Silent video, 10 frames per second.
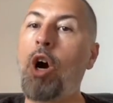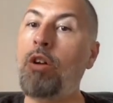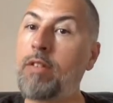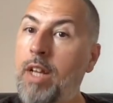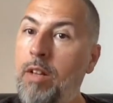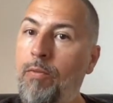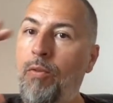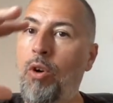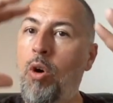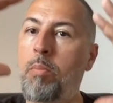consent
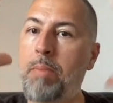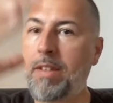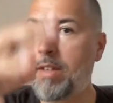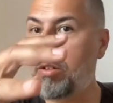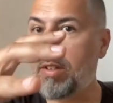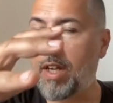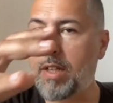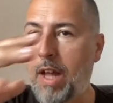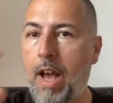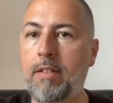from pixel your
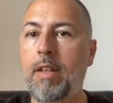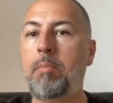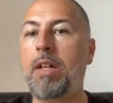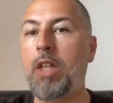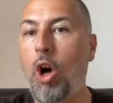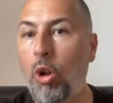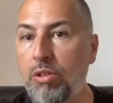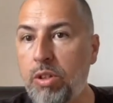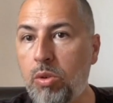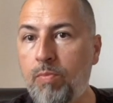site tags, but
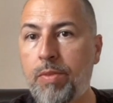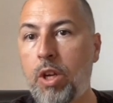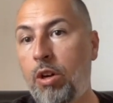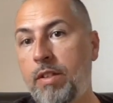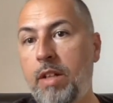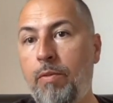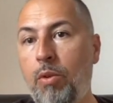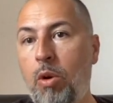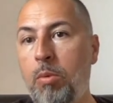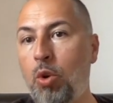also consent
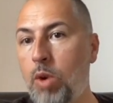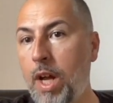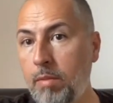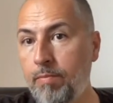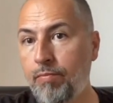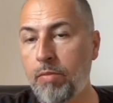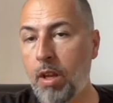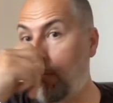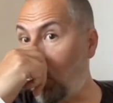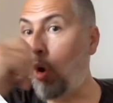from Google
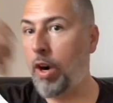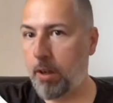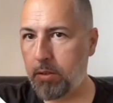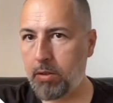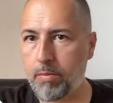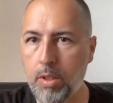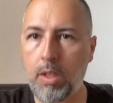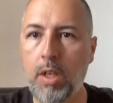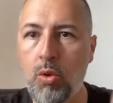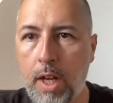for
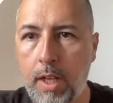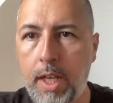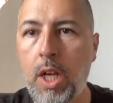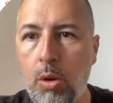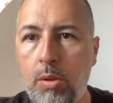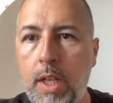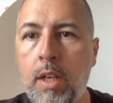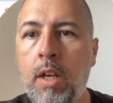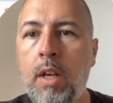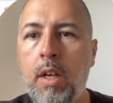uh, Google,
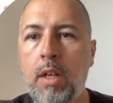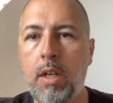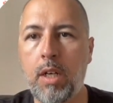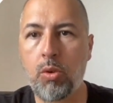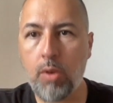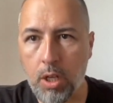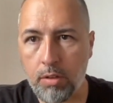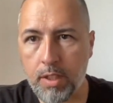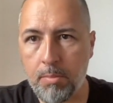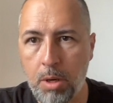including uh, Google
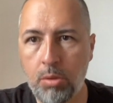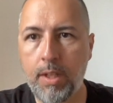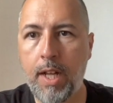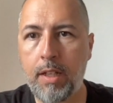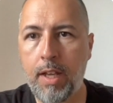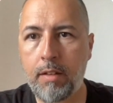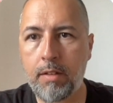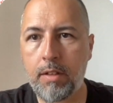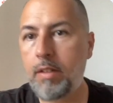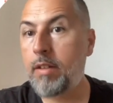consent mode? And the
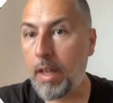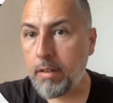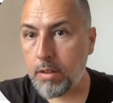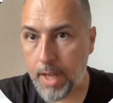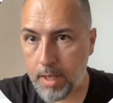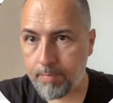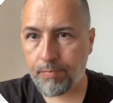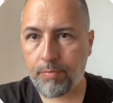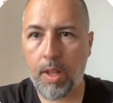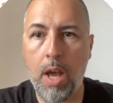answer is yes, you can.
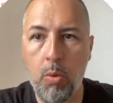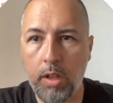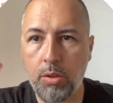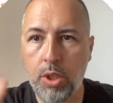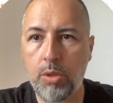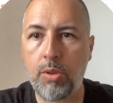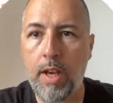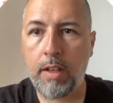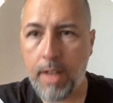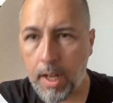I want to show
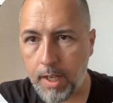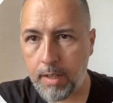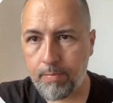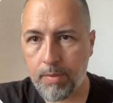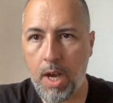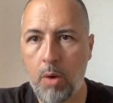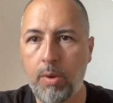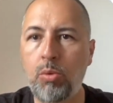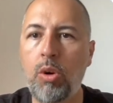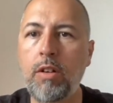you exactly
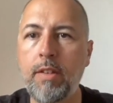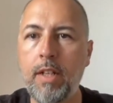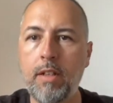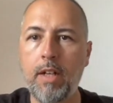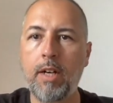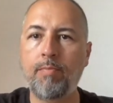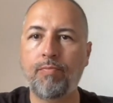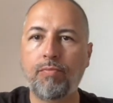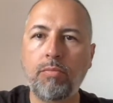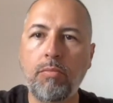how it works and uh,